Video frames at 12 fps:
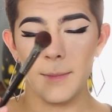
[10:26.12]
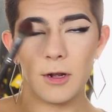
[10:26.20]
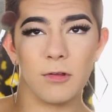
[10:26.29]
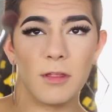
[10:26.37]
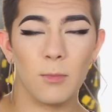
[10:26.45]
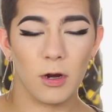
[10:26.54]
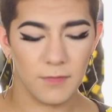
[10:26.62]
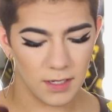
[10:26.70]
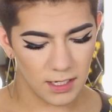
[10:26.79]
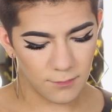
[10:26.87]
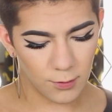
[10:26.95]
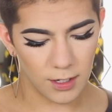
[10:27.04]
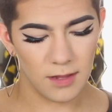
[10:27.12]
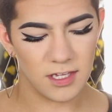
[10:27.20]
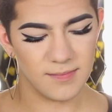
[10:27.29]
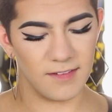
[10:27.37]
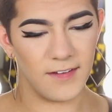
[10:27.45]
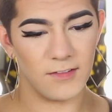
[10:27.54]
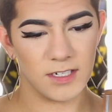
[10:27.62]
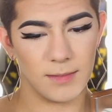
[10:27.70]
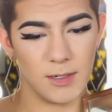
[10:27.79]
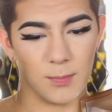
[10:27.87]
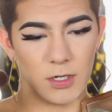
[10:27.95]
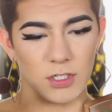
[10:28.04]
the Morphe E48. This is my favorite
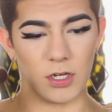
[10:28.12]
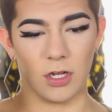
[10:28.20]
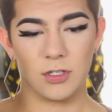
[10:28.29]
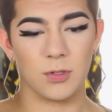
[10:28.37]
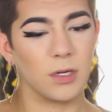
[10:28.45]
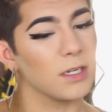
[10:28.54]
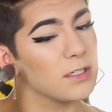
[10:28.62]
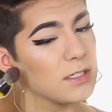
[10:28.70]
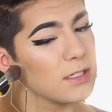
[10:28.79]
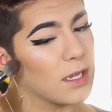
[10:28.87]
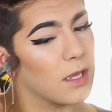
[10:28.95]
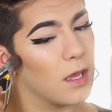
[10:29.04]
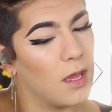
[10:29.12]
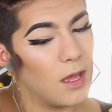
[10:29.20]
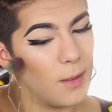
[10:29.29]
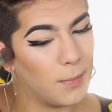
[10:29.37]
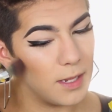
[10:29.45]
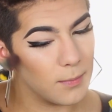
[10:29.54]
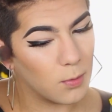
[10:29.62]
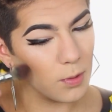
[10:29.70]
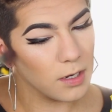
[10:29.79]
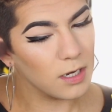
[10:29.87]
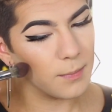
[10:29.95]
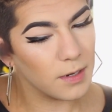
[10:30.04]
type to brush to contour because it's like
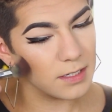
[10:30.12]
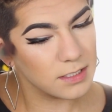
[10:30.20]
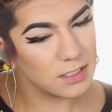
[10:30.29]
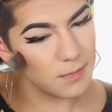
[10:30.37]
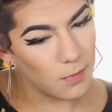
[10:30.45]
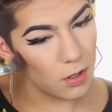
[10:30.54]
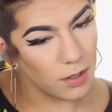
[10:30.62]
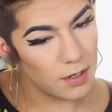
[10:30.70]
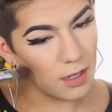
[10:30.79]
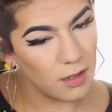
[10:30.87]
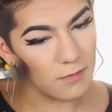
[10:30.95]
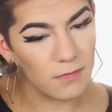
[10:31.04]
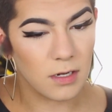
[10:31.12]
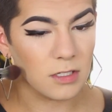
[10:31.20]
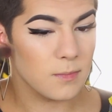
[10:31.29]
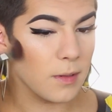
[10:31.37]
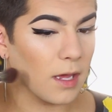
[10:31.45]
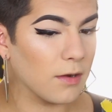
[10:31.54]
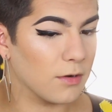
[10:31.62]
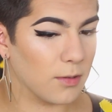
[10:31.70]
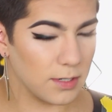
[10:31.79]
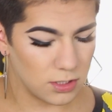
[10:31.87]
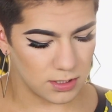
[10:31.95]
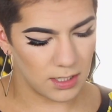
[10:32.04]
pinpointed, but it's small enough, and I don't know,
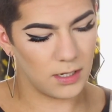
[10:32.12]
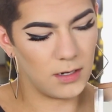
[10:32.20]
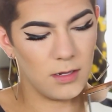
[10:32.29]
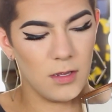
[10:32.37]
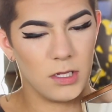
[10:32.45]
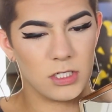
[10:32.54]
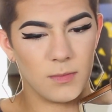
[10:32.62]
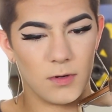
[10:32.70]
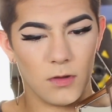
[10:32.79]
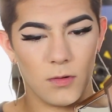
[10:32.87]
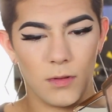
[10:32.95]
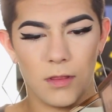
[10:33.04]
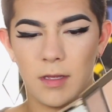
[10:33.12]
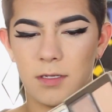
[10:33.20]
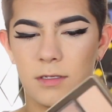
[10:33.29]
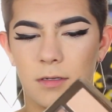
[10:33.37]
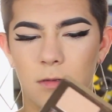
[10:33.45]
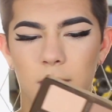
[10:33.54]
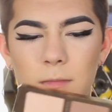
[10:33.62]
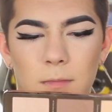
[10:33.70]
I just like it. So I'm gonna go in with this